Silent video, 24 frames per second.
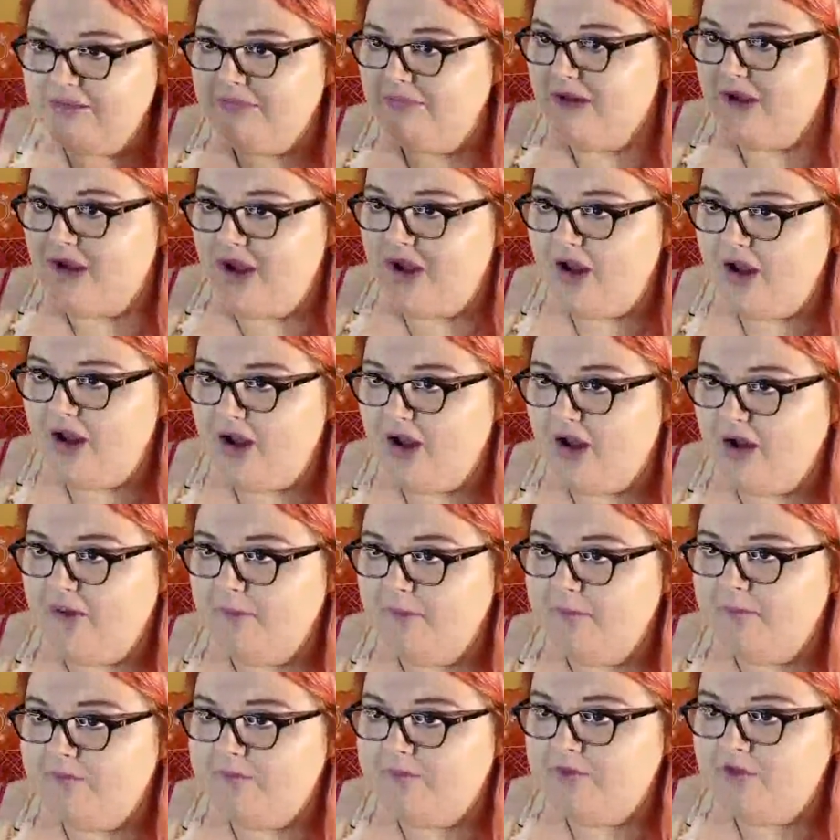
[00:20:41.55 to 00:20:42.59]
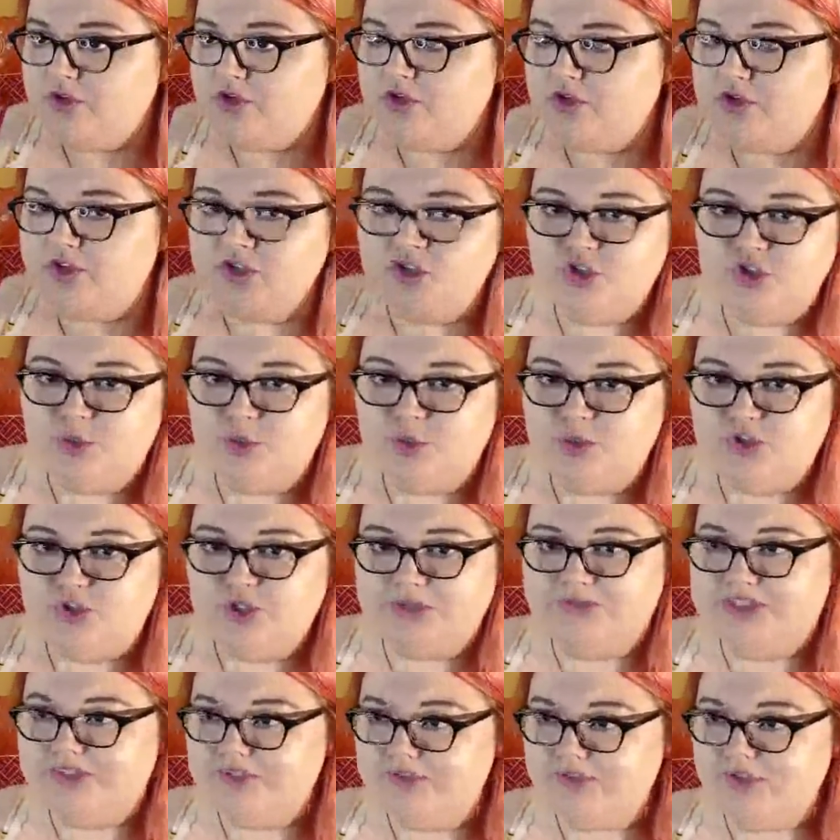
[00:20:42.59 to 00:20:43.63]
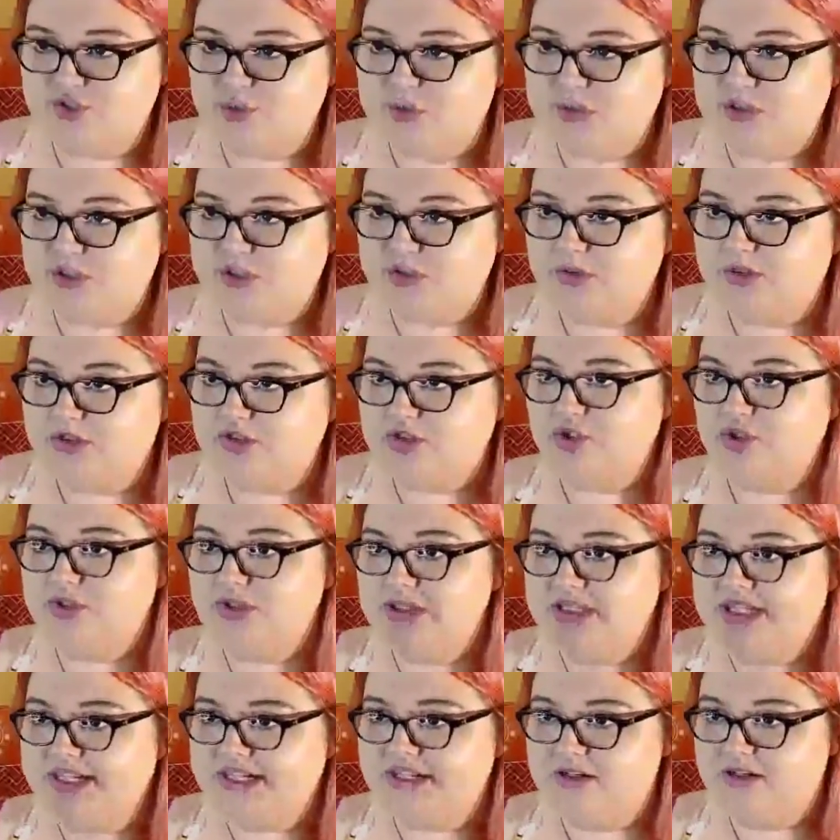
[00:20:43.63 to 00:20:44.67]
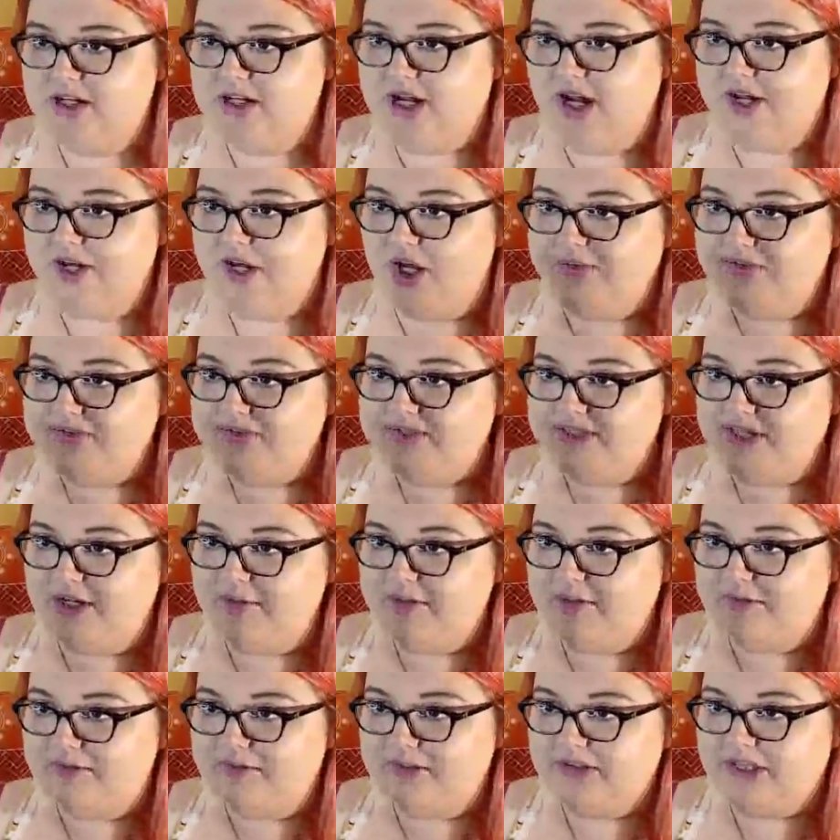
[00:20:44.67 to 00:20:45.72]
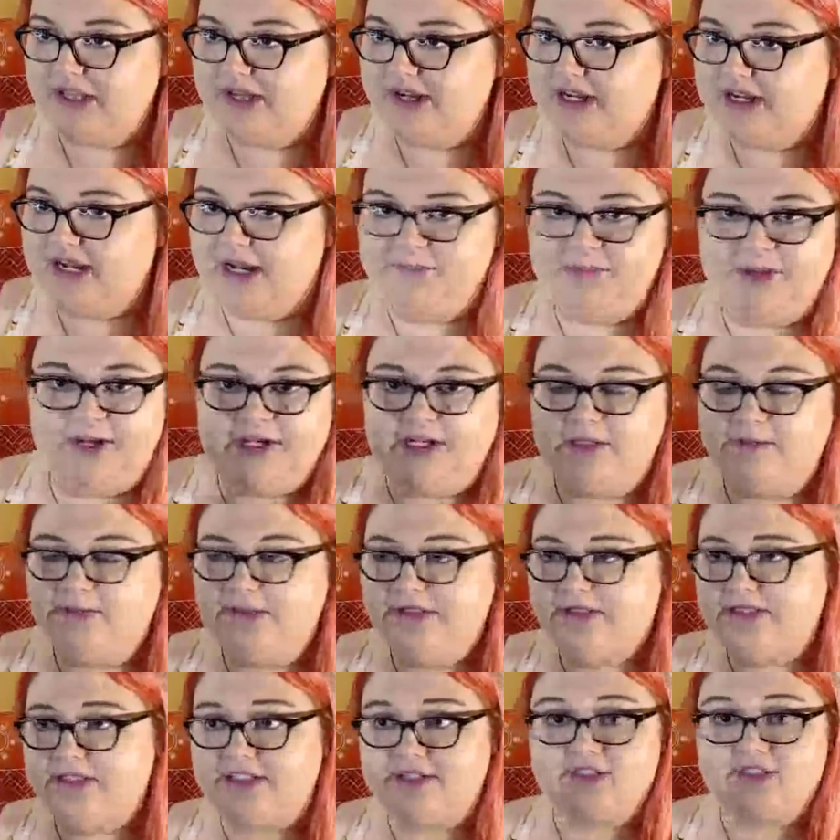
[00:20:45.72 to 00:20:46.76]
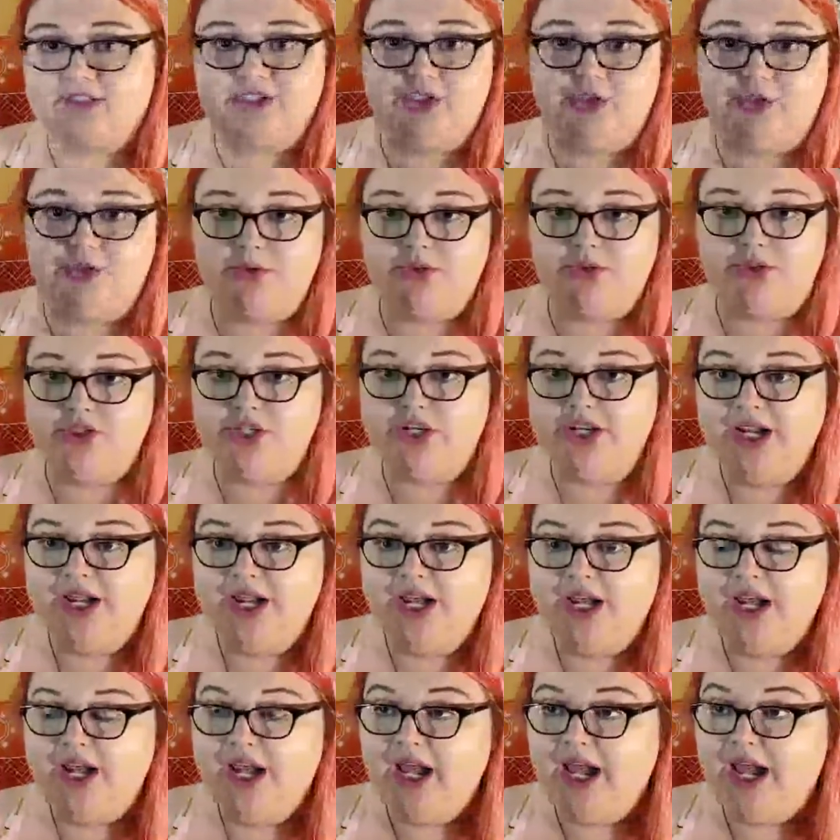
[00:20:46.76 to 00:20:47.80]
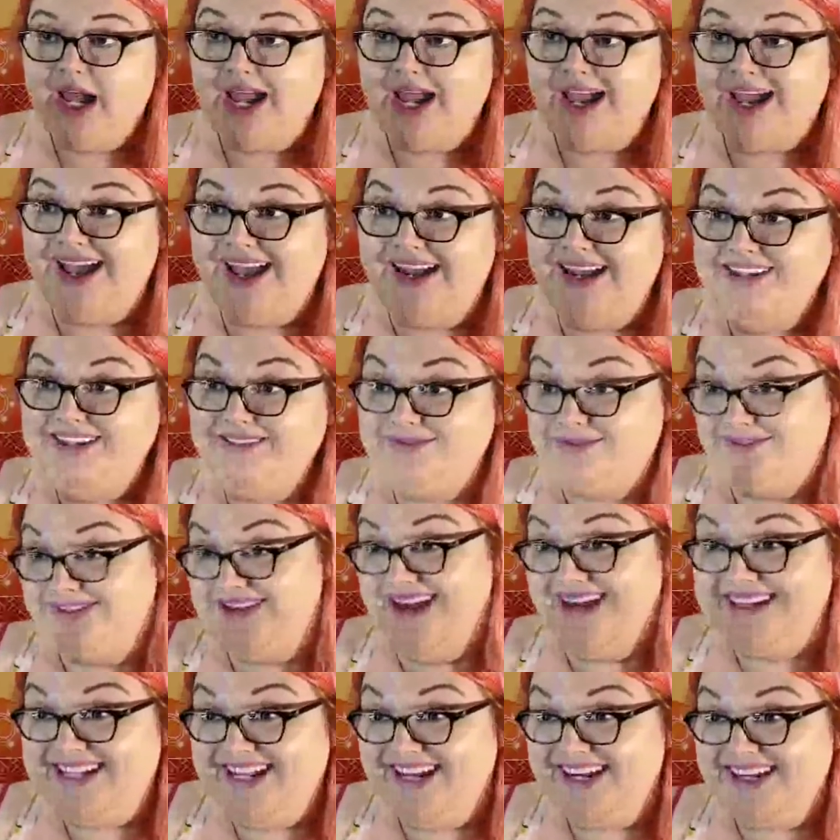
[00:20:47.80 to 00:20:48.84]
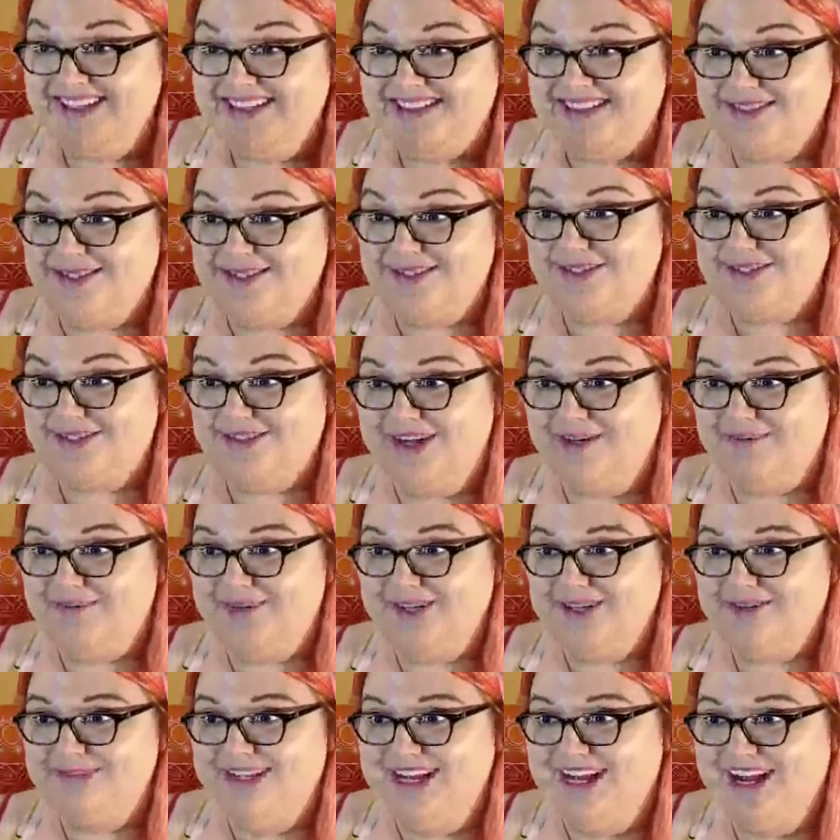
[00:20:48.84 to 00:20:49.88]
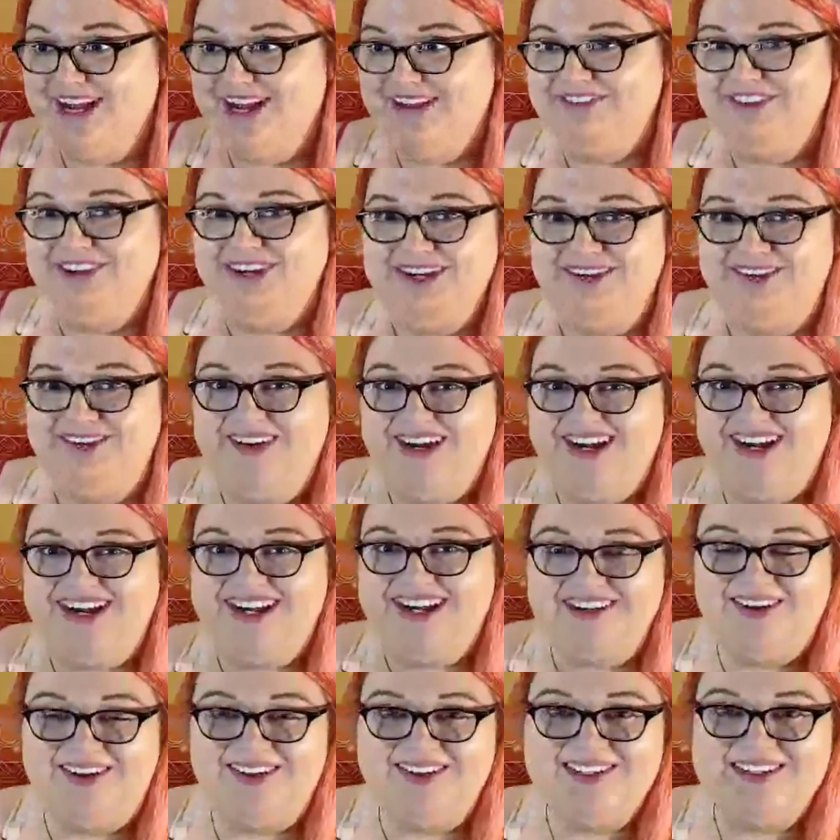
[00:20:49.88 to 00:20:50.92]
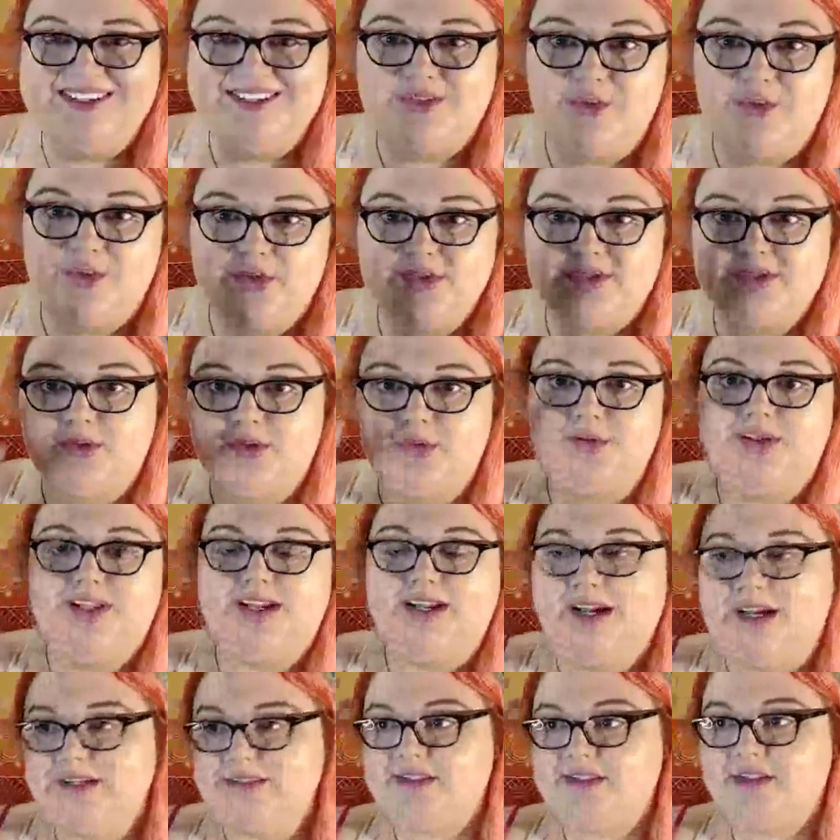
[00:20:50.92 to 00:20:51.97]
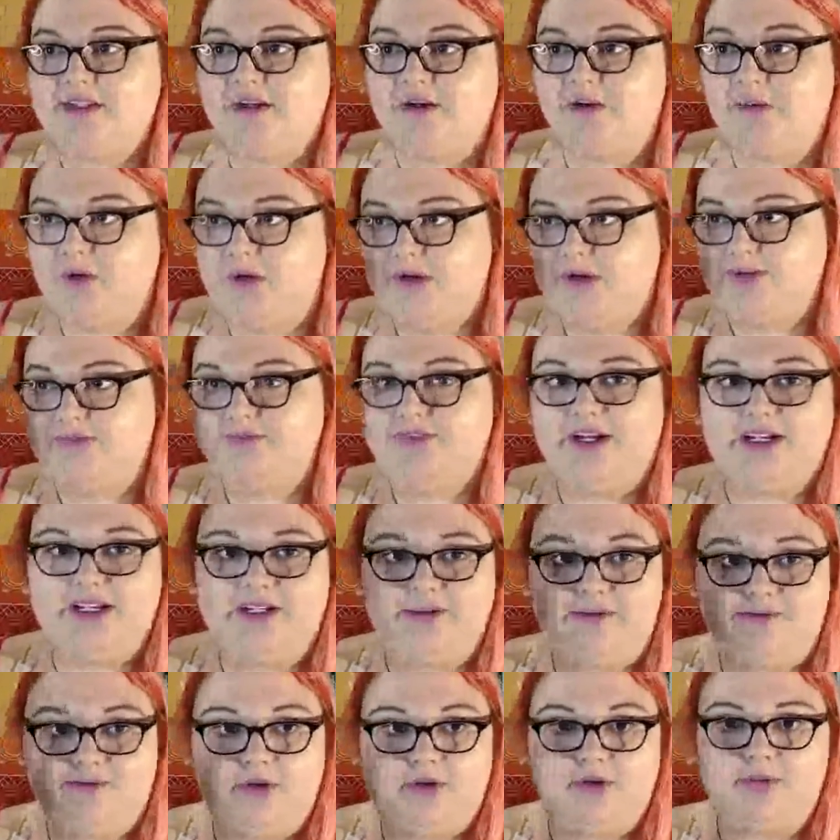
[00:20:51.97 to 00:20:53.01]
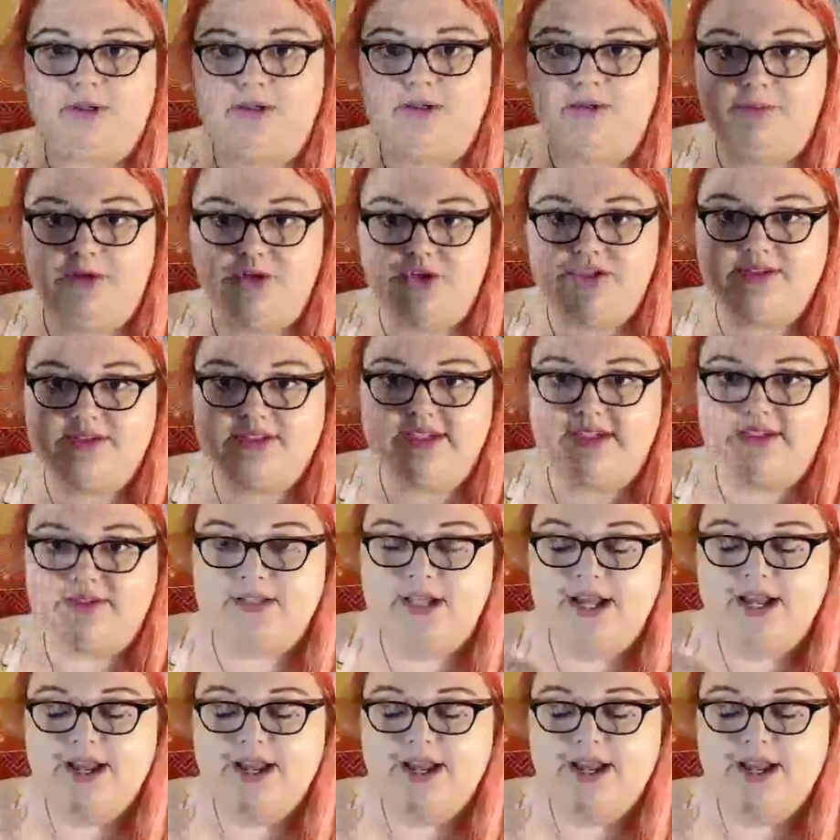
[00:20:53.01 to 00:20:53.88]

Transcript: Do you have scissors with you? Because you can like cut off some if you'd like. I'm not going to miss it. It's huge. And I carry scissors around with me everywhere and all these tools, googly eyes, confetti for emergencies.